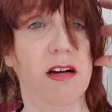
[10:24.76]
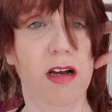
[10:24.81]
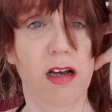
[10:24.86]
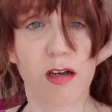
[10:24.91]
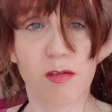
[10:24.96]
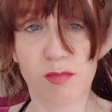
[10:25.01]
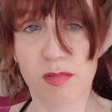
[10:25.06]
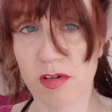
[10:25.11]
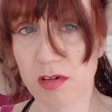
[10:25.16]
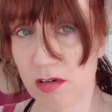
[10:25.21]

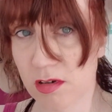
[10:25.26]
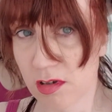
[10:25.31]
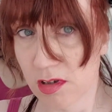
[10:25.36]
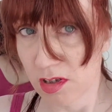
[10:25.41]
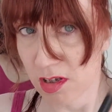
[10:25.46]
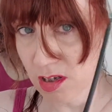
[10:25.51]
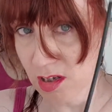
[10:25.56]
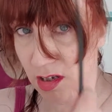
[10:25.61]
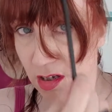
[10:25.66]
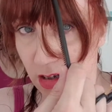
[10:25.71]
up,
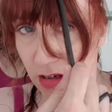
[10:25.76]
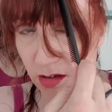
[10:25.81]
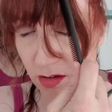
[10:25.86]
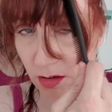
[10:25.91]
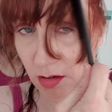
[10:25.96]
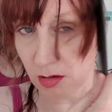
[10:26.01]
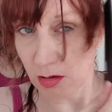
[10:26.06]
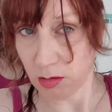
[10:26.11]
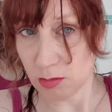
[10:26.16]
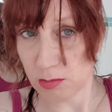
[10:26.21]

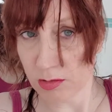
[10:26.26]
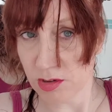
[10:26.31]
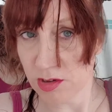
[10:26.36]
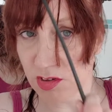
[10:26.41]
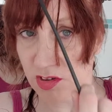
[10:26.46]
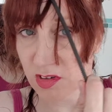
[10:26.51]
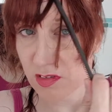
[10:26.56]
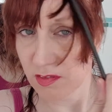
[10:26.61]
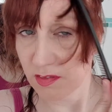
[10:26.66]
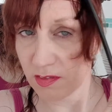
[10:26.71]
not all
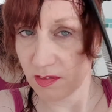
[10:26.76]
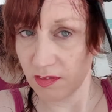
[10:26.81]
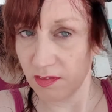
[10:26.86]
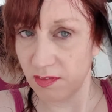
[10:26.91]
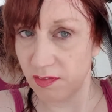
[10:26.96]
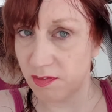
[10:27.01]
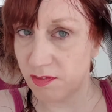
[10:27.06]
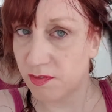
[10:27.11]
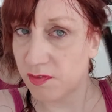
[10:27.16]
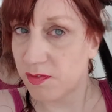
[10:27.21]
just
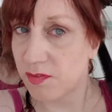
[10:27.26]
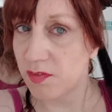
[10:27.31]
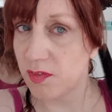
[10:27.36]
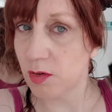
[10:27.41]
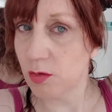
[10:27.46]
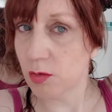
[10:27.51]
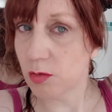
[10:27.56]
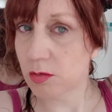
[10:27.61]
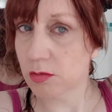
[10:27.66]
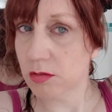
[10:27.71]

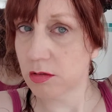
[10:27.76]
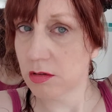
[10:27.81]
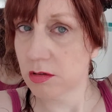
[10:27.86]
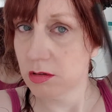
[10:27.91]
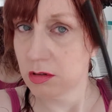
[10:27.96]
fall